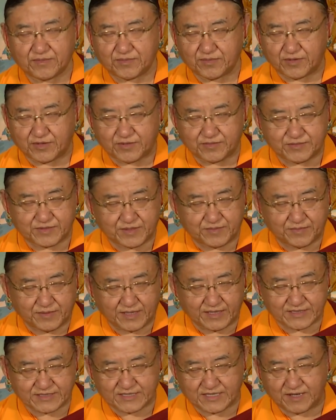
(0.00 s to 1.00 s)
from the
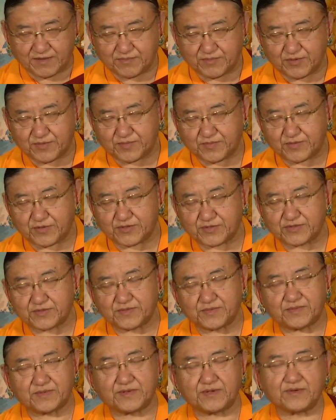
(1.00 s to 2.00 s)
example point
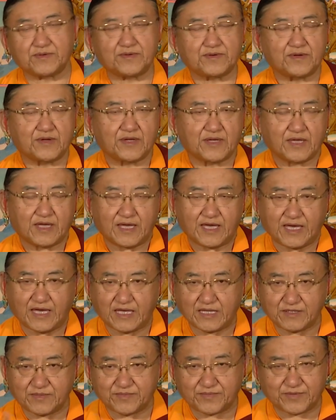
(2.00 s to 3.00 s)
of view,
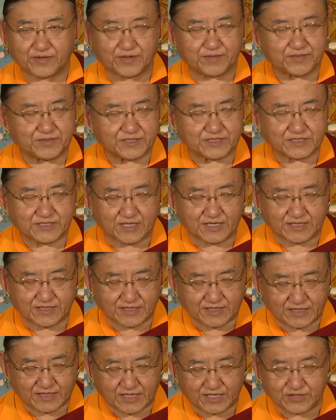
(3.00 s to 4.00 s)
and from its
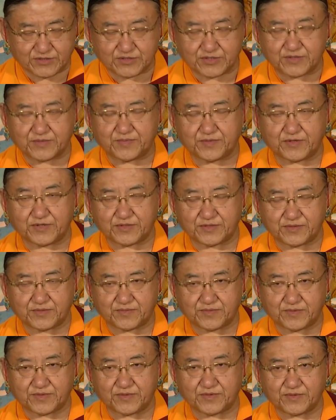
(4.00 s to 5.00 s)
nature point of
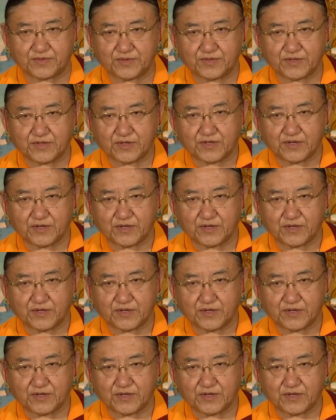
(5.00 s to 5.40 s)
view,